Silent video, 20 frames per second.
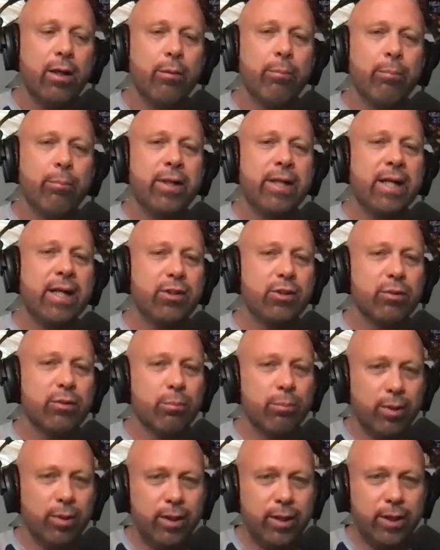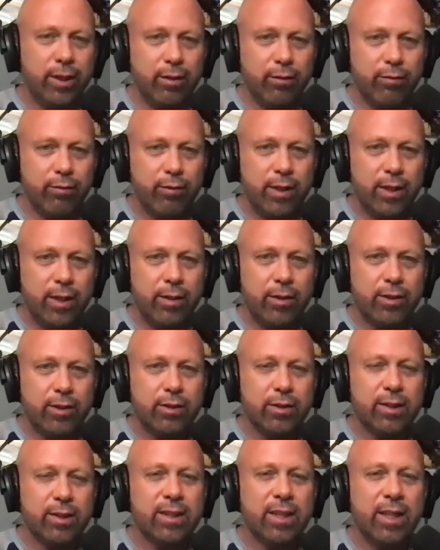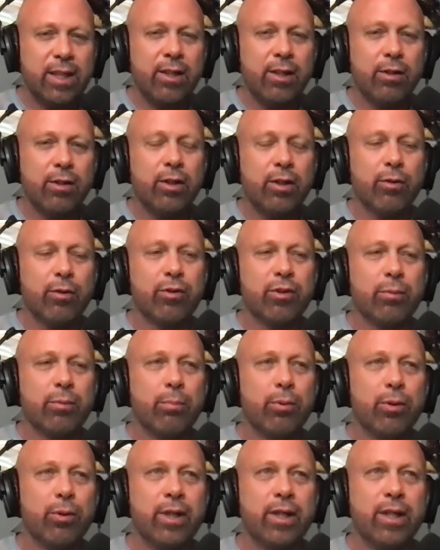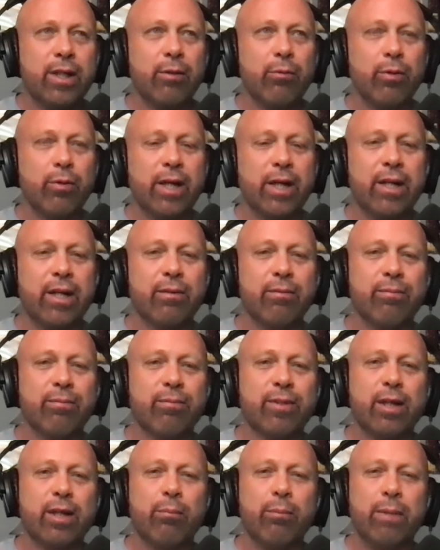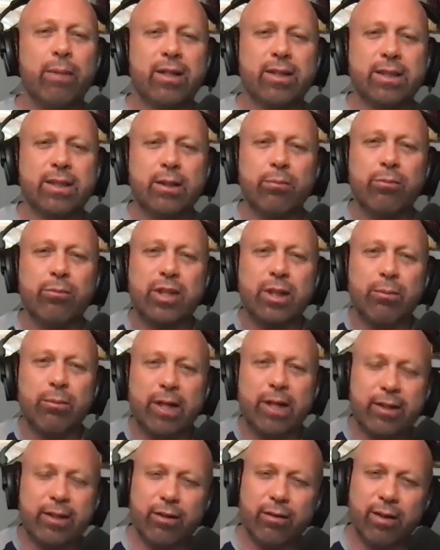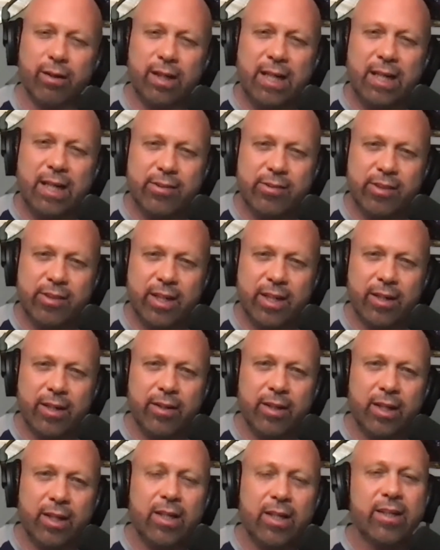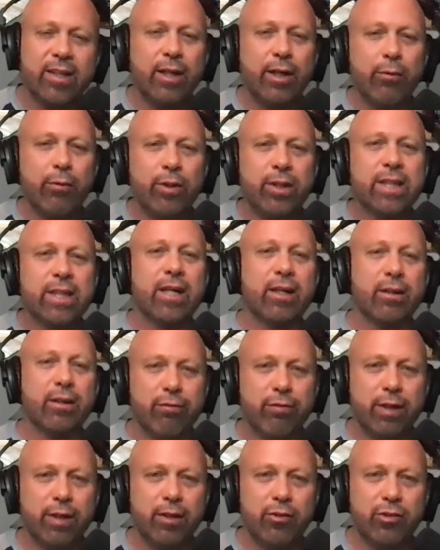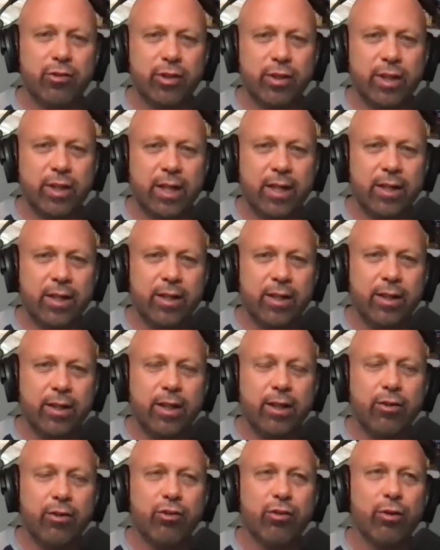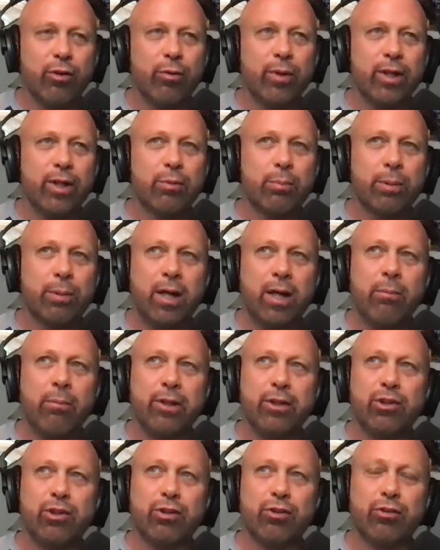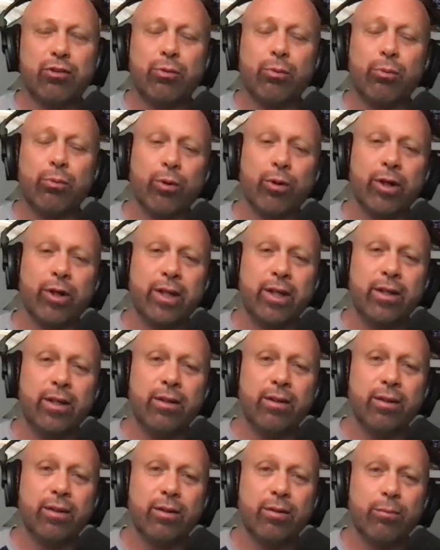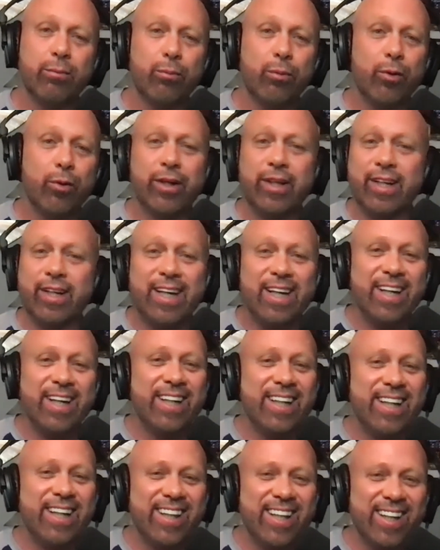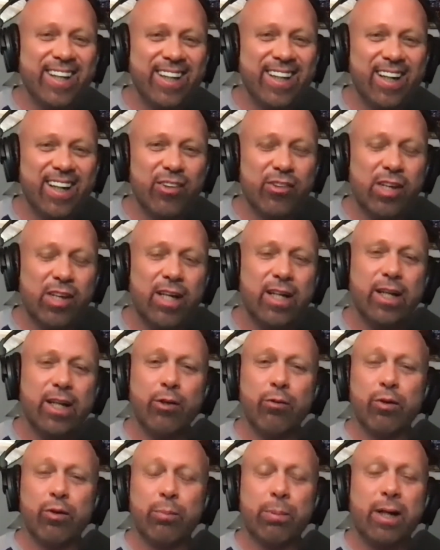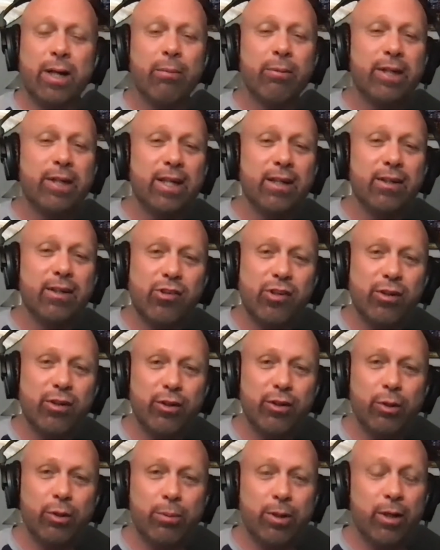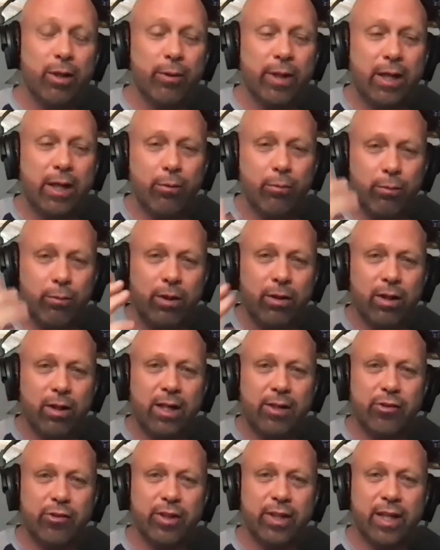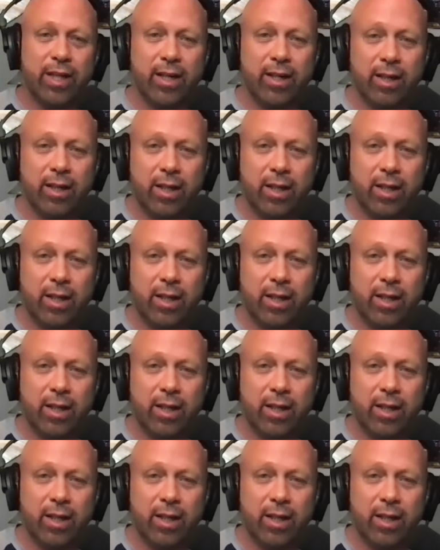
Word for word: But that's mm-hmm. your belief. And to say, you know, to put it in a way that makes them seem like they're less than, they would take offense to that. And and so it's probably just the wording more than anything else. And it was probably innocent on your part without realizing that